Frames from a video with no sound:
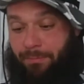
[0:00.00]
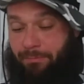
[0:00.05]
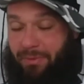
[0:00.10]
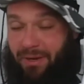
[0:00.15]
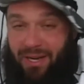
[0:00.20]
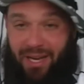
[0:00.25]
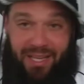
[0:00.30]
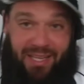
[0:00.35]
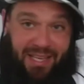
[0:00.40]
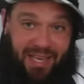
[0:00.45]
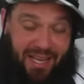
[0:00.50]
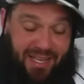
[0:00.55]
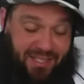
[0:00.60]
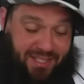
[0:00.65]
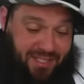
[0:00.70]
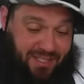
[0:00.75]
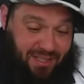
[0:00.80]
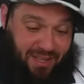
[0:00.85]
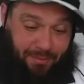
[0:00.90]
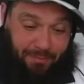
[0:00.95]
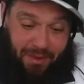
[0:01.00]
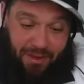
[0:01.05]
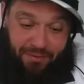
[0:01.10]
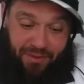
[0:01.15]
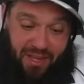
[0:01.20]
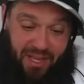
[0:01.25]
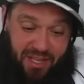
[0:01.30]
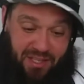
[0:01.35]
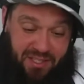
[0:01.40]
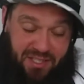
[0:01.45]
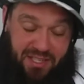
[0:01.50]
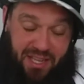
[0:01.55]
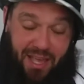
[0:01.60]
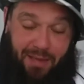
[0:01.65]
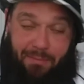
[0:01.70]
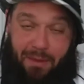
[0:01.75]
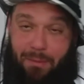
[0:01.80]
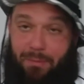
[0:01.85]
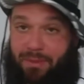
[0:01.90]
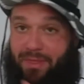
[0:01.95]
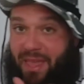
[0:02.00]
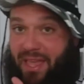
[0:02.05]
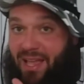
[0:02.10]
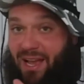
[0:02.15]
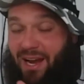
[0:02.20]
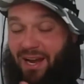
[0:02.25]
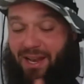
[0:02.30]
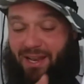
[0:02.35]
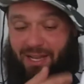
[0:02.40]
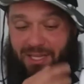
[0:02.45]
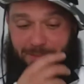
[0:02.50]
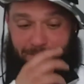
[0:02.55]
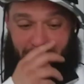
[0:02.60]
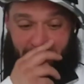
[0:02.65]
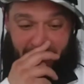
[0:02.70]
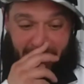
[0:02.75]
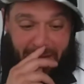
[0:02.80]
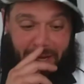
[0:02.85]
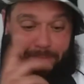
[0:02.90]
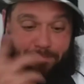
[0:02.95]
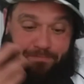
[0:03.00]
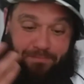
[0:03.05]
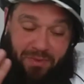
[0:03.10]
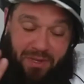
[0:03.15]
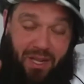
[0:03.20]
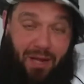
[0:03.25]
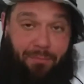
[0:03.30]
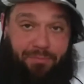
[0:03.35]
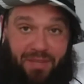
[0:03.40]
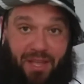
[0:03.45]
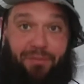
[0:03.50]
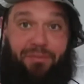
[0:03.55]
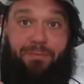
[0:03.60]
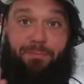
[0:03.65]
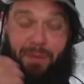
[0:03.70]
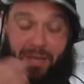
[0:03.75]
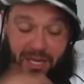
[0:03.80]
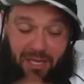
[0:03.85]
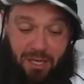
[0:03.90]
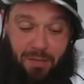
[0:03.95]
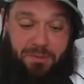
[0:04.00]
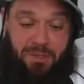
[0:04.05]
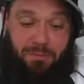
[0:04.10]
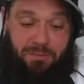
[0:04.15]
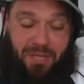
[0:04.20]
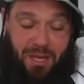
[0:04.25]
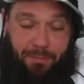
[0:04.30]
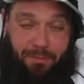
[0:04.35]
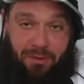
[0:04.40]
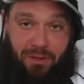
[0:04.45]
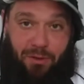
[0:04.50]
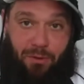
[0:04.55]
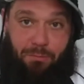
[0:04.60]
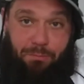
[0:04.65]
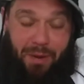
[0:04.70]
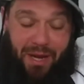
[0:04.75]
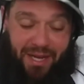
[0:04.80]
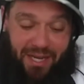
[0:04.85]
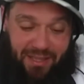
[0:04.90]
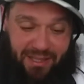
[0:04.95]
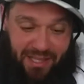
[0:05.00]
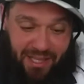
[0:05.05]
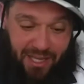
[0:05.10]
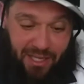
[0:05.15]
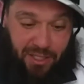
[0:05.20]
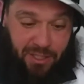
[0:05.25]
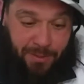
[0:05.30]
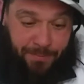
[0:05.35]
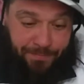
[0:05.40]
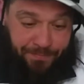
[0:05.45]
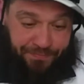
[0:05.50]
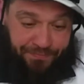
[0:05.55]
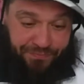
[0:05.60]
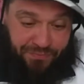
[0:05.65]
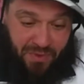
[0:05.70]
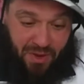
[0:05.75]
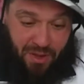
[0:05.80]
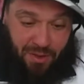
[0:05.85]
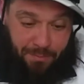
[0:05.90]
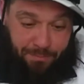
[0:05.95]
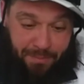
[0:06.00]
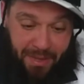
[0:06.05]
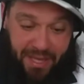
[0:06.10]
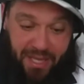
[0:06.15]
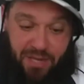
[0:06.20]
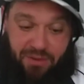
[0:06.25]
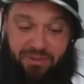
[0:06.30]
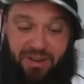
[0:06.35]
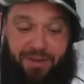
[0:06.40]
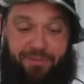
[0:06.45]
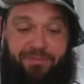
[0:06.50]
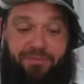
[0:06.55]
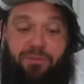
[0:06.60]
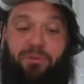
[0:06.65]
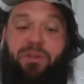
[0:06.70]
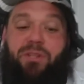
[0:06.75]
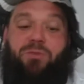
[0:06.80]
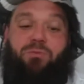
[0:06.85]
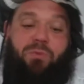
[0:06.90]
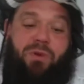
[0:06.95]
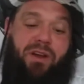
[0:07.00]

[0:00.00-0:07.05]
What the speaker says: but I guess, I mean, if you're getting sting, maybe they got it as pine, but I'm definitely picking up some type of little bite at the end. Pink grapefruit is